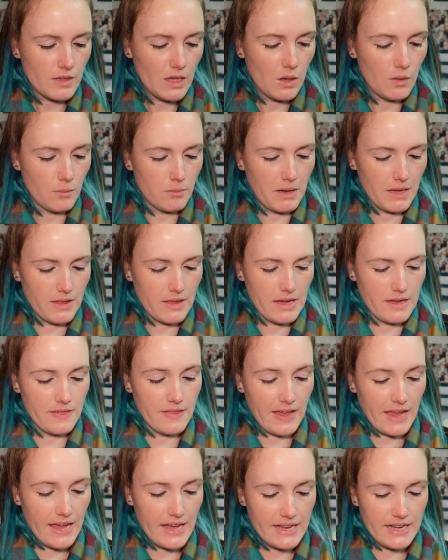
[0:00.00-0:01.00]
in
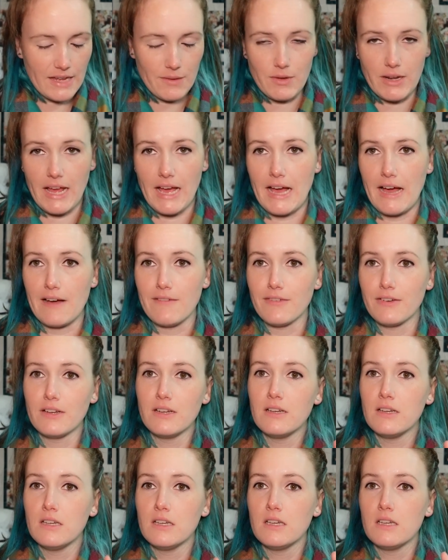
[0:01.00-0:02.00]
the end, I would have
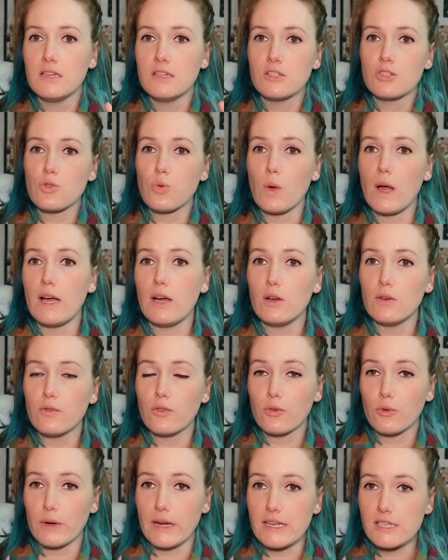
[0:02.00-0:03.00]
12
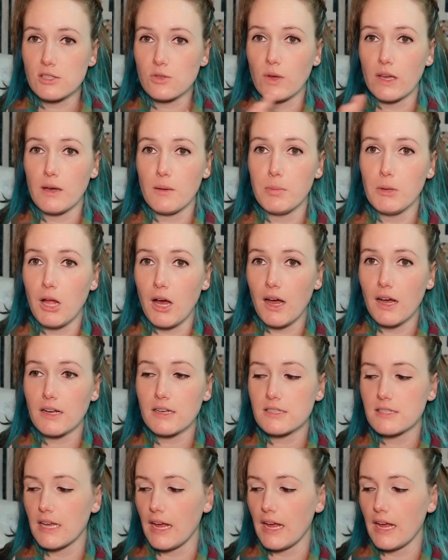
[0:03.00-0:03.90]
grayscale blocks,